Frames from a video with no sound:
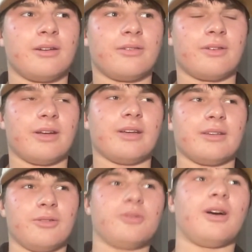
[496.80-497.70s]

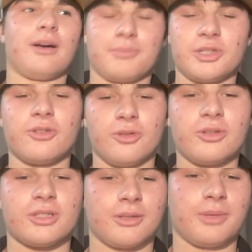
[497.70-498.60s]
I'm sure
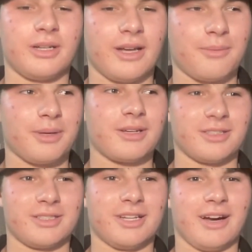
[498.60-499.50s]
Luka's going to be unhappy
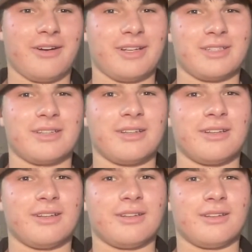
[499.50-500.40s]
because he now has
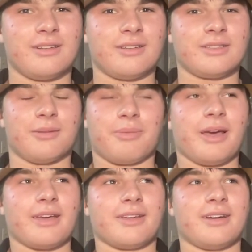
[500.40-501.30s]
to
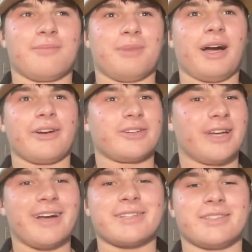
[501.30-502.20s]
pay higher
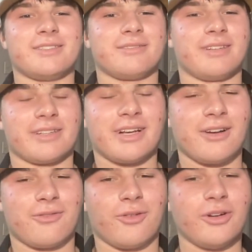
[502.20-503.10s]
taxes in
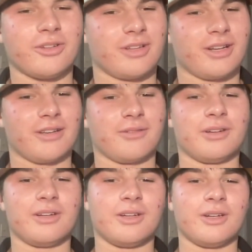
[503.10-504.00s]
California than he
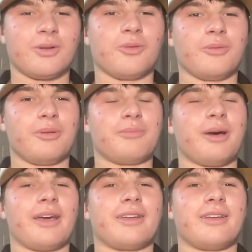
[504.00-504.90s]
would be
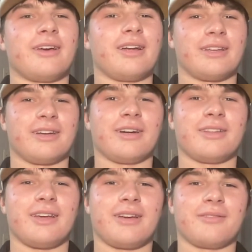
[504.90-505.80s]
paying had he
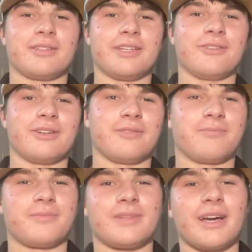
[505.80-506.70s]
gotten that deal in
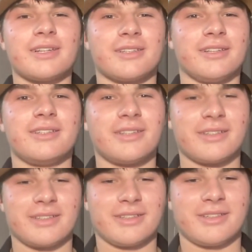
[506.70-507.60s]
Texas
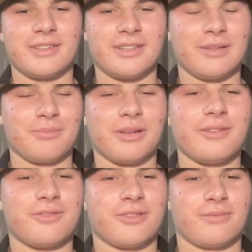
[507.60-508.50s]
and
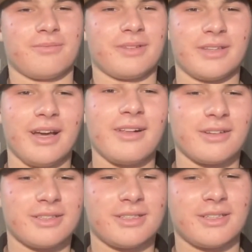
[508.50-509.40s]
played for
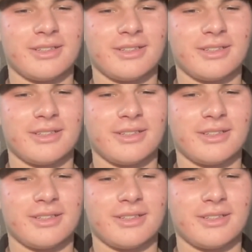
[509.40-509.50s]
Dallas.